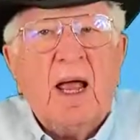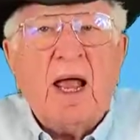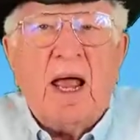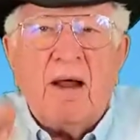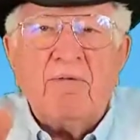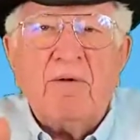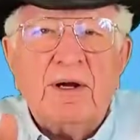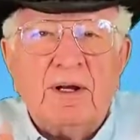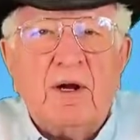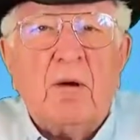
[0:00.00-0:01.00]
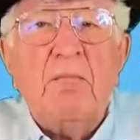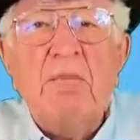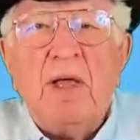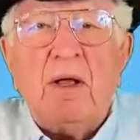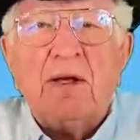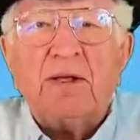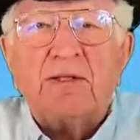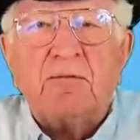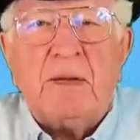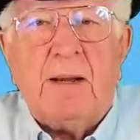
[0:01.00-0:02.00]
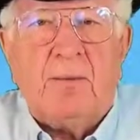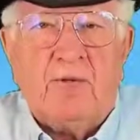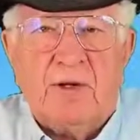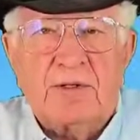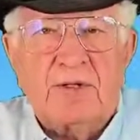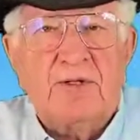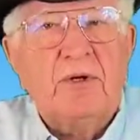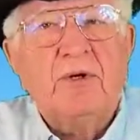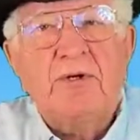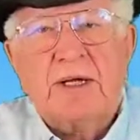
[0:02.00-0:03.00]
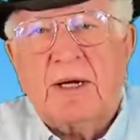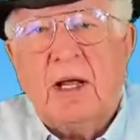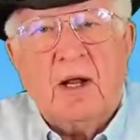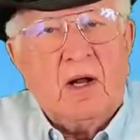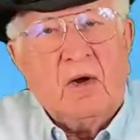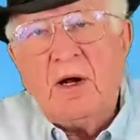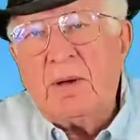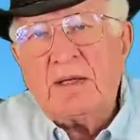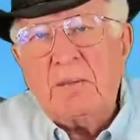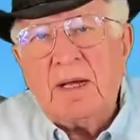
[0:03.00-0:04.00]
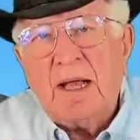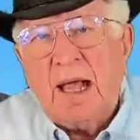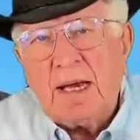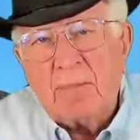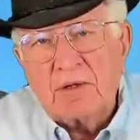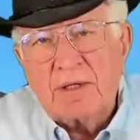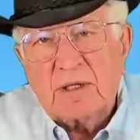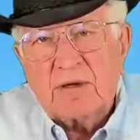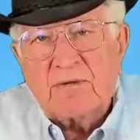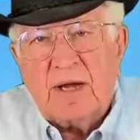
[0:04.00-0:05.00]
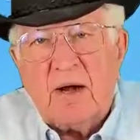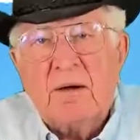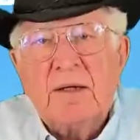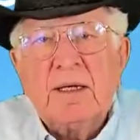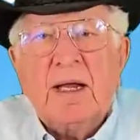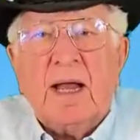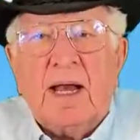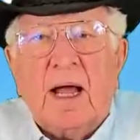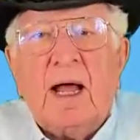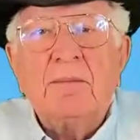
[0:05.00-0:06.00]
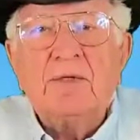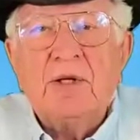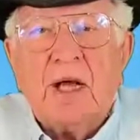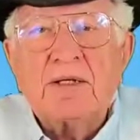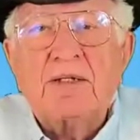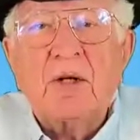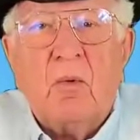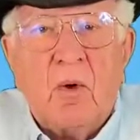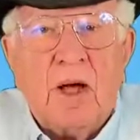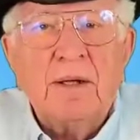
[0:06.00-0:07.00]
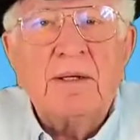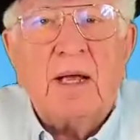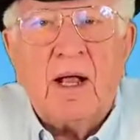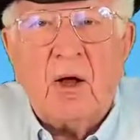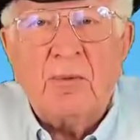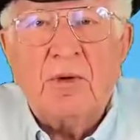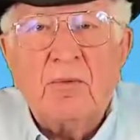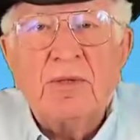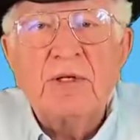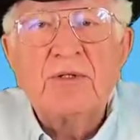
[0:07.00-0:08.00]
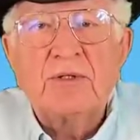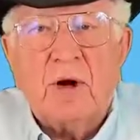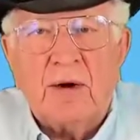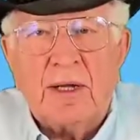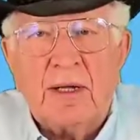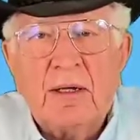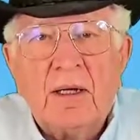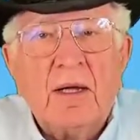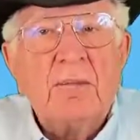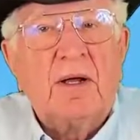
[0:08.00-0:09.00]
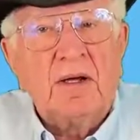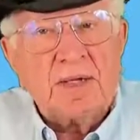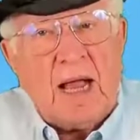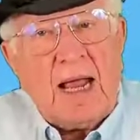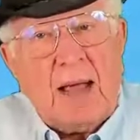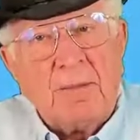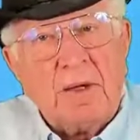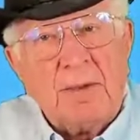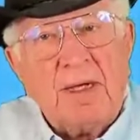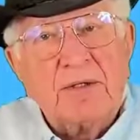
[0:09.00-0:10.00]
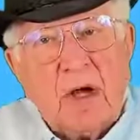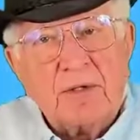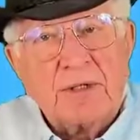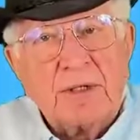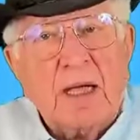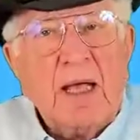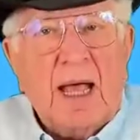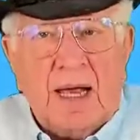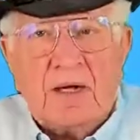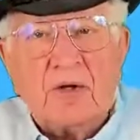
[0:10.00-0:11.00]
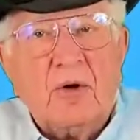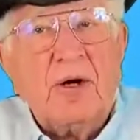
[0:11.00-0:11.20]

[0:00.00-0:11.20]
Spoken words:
Every year, millions of people visit zoos and learn about the many animals that live there, and I'm just the one to help you with this journey because I happen to be a docent and a tour